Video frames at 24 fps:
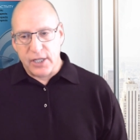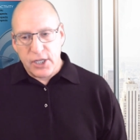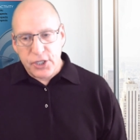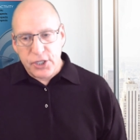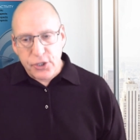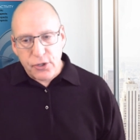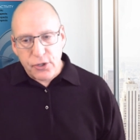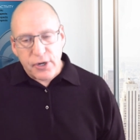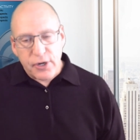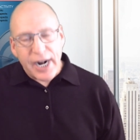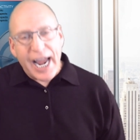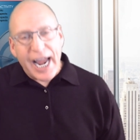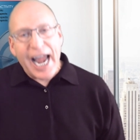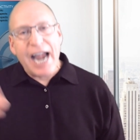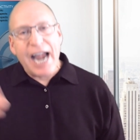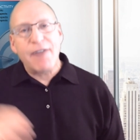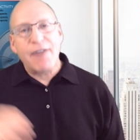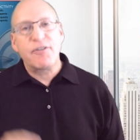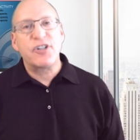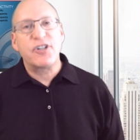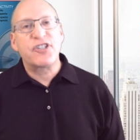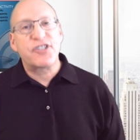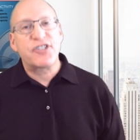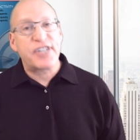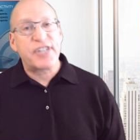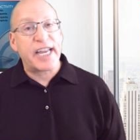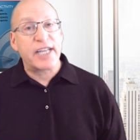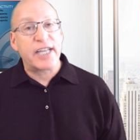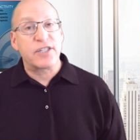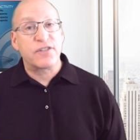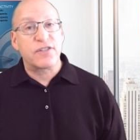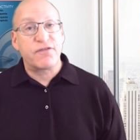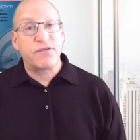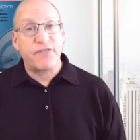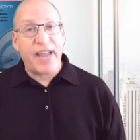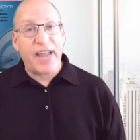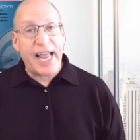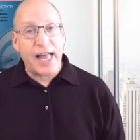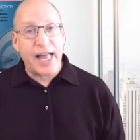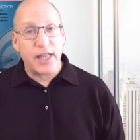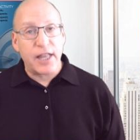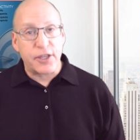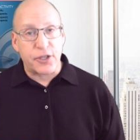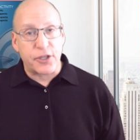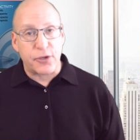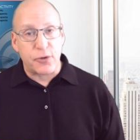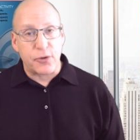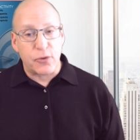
your average sales value.